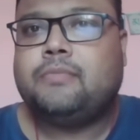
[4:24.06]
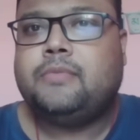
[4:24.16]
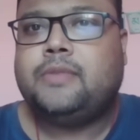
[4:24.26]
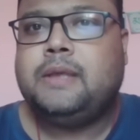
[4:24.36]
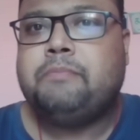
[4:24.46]

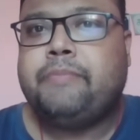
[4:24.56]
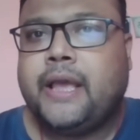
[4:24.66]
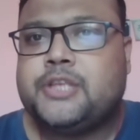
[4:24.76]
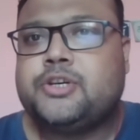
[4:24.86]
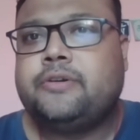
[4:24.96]
the
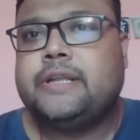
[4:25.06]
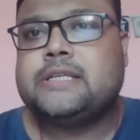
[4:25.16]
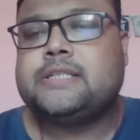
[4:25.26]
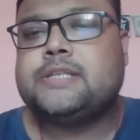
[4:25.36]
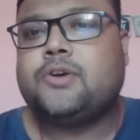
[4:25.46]
major
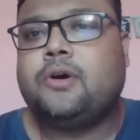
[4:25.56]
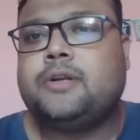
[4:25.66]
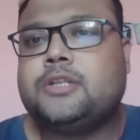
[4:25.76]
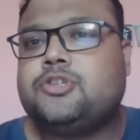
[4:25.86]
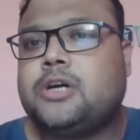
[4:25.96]
resistance on
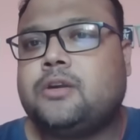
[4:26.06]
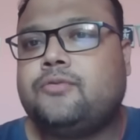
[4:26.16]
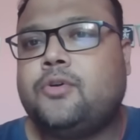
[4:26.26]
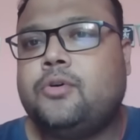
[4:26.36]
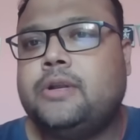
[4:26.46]
the chart of
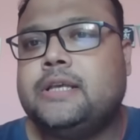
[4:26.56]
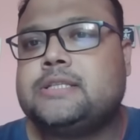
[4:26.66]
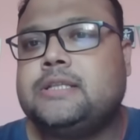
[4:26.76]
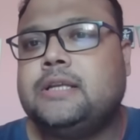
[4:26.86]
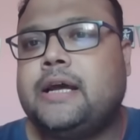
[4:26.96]
gold is
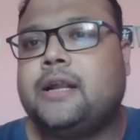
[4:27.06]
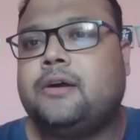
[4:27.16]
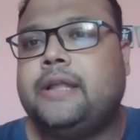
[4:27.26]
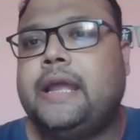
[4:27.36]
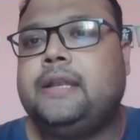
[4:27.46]
still around
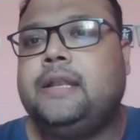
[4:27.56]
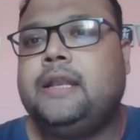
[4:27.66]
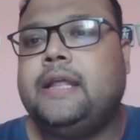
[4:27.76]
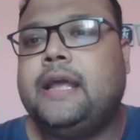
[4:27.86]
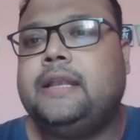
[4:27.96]

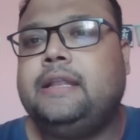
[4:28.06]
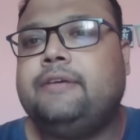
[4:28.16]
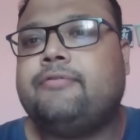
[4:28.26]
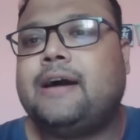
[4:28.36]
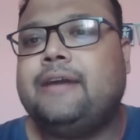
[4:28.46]

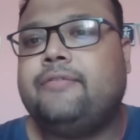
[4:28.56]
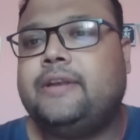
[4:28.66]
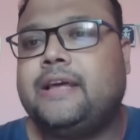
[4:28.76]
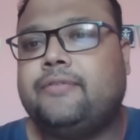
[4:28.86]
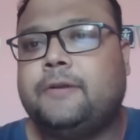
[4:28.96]
1885
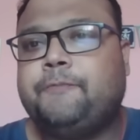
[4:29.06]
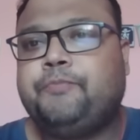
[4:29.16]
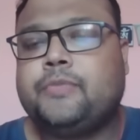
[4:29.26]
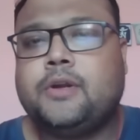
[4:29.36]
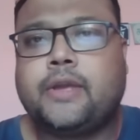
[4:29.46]
level.
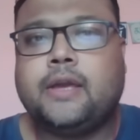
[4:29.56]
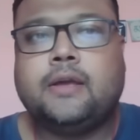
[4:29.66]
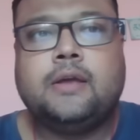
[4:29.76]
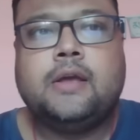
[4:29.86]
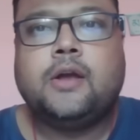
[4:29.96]
Okay,
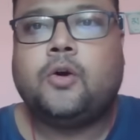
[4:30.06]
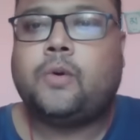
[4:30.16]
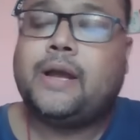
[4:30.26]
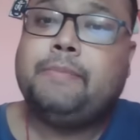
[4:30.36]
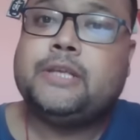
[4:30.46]

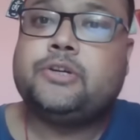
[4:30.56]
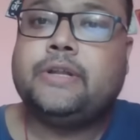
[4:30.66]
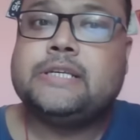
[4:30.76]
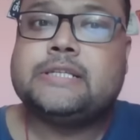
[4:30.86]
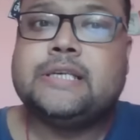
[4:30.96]
why major
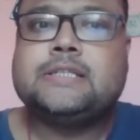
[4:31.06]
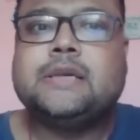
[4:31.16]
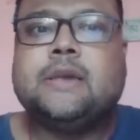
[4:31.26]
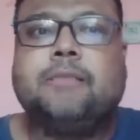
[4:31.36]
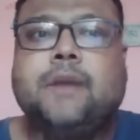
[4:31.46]
resistance?
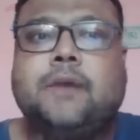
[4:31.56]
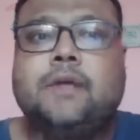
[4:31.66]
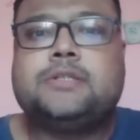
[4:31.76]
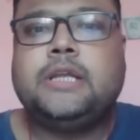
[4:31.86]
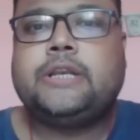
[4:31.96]

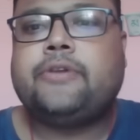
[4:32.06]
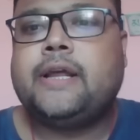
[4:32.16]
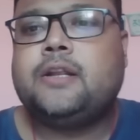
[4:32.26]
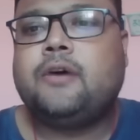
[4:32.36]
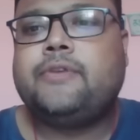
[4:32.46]
Because the
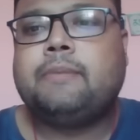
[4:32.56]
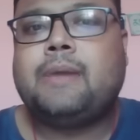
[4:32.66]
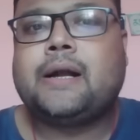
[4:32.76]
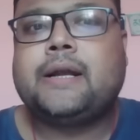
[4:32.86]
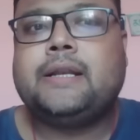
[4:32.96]
trend of the
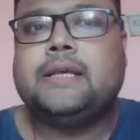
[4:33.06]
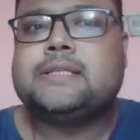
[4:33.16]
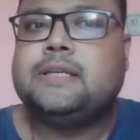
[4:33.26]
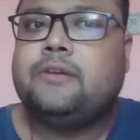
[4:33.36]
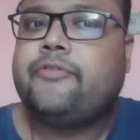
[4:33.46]
market is
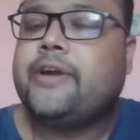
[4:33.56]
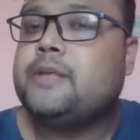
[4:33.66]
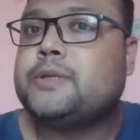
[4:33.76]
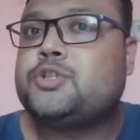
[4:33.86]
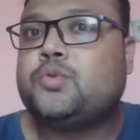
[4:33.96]
still very
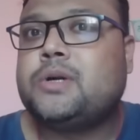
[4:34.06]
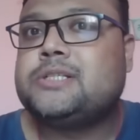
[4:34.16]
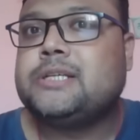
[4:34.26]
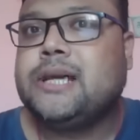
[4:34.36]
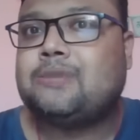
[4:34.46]
much towards
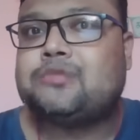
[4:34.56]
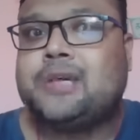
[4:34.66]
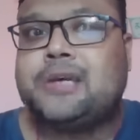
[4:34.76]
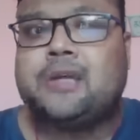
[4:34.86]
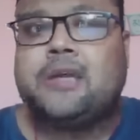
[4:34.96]
the
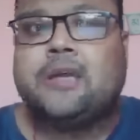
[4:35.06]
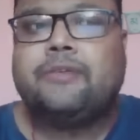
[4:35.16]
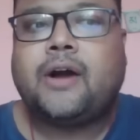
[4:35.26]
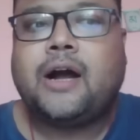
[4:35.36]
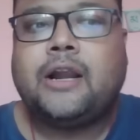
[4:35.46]
downside.
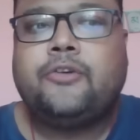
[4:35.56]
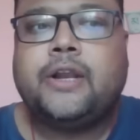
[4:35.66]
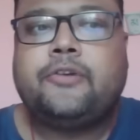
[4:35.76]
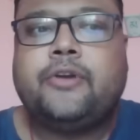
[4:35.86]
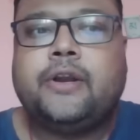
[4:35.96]
If
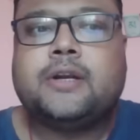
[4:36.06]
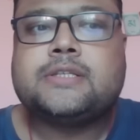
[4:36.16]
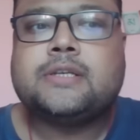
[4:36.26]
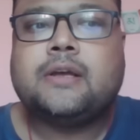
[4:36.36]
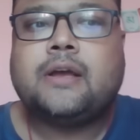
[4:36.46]
100
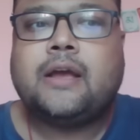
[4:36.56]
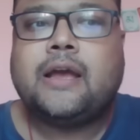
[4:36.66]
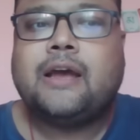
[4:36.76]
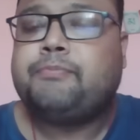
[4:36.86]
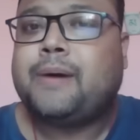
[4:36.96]
traders
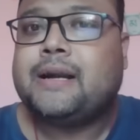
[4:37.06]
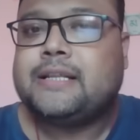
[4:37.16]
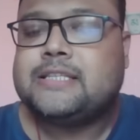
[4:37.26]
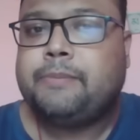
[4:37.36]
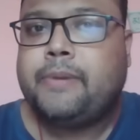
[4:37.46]
have
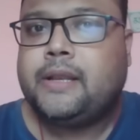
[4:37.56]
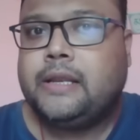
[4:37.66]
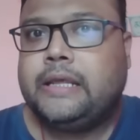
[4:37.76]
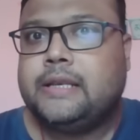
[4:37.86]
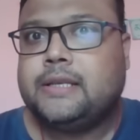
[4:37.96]

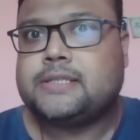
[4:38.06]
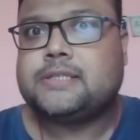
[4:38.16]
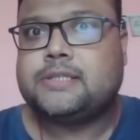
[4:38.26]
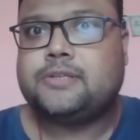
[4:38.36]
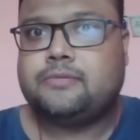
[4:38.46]
participated in
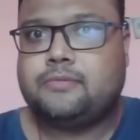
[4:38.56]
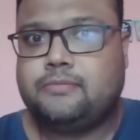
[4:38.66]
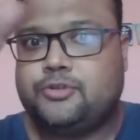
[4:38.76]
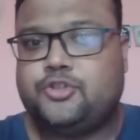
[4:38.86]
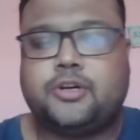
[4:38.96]
this
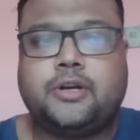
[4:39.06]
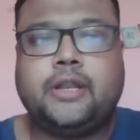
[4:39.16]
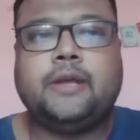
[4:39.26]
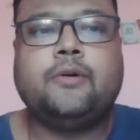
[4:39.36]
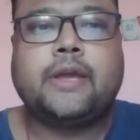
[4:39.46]

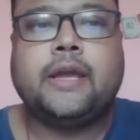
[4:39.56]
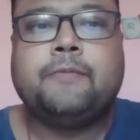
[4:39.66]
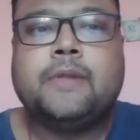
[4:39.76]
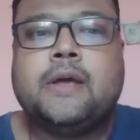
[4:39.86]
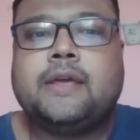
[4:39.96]
journey, okay,
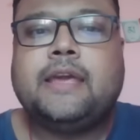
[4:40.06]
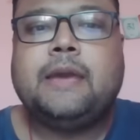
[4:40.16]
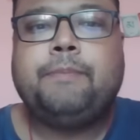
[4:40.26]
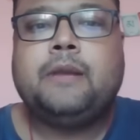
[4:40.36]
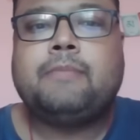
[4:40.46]

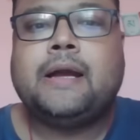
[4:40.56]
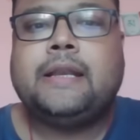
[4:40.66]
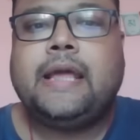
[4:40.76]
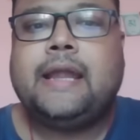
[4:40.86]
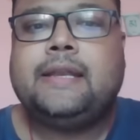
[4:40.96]
keep in mind
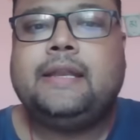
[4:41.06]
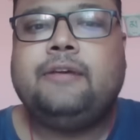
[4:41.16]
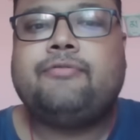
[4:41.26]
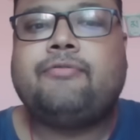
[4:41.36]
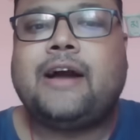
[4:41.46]

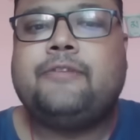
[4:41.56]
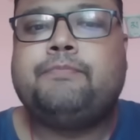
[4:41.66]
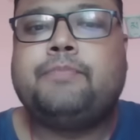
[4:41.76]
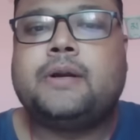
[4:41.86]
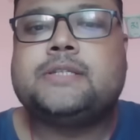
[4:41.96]

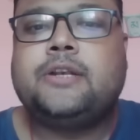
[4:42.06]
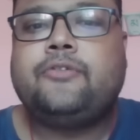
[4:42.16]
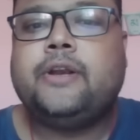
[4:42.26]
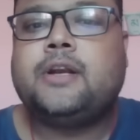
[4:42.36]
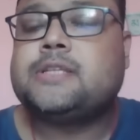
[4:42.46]
85%
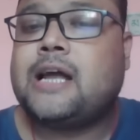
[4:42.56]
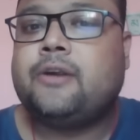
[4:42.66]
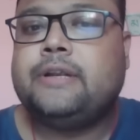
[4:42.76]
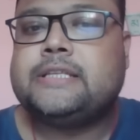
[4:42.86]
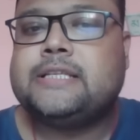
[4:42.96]
traders are
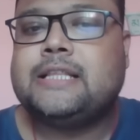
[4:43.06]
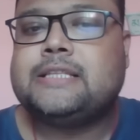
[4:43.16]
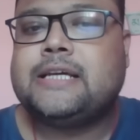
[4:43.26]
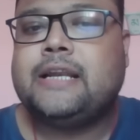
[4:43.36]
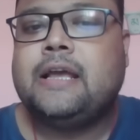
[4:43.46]
on the sell
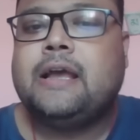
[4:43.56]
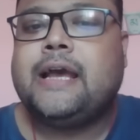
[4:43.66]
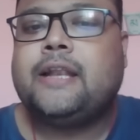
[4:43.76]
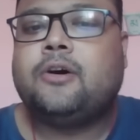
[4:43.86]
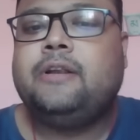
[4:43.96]
side
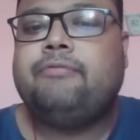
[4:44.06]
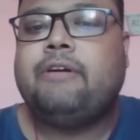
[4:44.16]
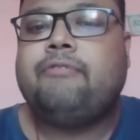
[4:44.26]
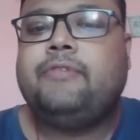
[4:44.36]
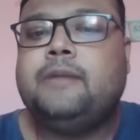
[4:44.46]
and only
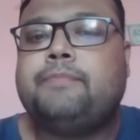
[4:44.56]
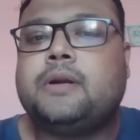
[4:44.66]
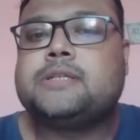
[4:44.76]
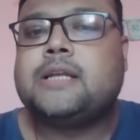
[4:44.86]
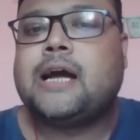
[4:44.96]

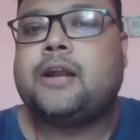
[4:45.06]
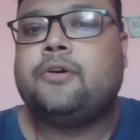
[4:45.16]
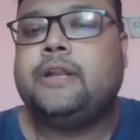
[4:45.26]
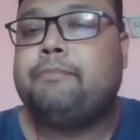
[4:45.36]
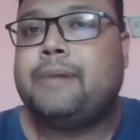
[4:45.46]
15% are
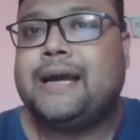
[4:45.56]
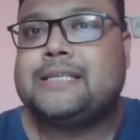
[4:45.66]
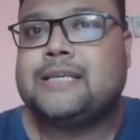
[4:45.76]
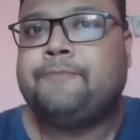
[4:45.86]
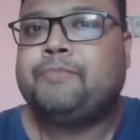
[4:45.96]
on the buy
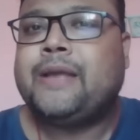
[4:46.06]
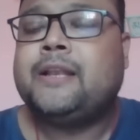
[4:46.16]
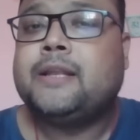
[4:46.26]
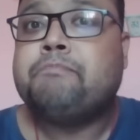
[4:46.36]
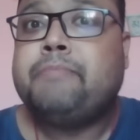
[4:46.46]
side,
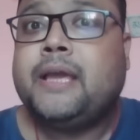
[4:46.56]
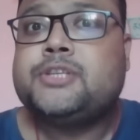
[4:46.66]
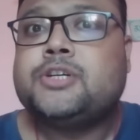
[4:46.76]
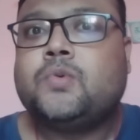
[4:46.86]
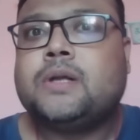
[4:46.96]
and the
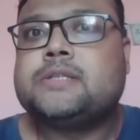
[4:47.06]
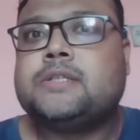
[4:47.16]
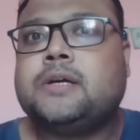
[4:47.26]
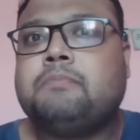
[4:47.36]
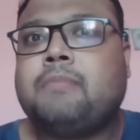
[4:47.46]
major ones,
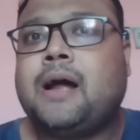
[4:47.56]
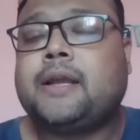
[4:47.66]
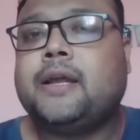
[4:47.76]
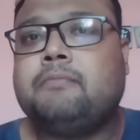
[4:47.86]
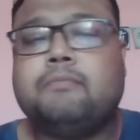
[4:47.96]
the
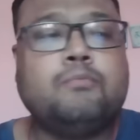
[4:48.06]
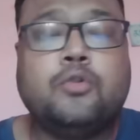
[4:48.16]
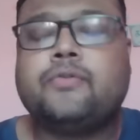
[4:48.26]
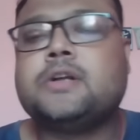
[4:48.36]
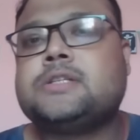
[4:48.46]
market
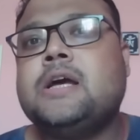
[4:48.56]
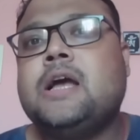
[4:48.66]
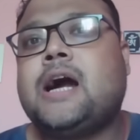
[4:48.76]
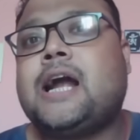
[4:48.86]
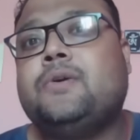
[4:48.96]
movers,
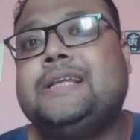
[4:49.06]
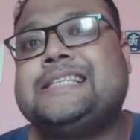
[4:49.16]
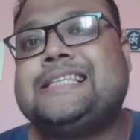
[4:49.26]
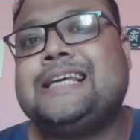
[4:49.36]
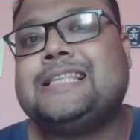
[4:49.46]
are on the
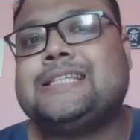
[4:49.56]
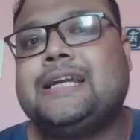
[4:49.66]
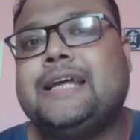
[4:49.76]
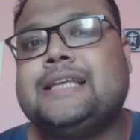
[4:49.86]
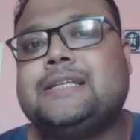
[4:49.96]
sell
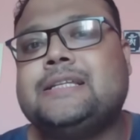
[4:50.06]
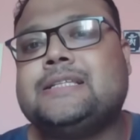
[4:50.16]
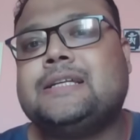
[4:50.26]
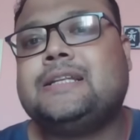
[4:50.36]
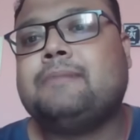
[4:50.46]
side. As a
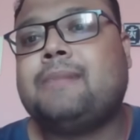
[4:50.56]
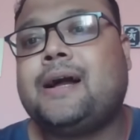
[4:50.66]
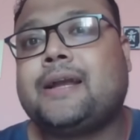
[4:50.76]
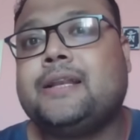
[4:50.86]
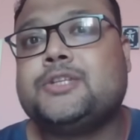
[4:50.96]
result, the
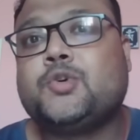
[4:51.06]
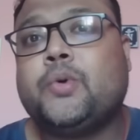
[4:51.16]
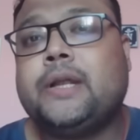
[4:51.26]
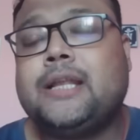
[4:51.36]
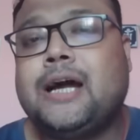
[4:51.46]
market is
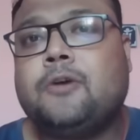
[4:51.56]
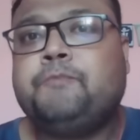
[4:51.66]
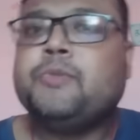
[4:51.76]
going down.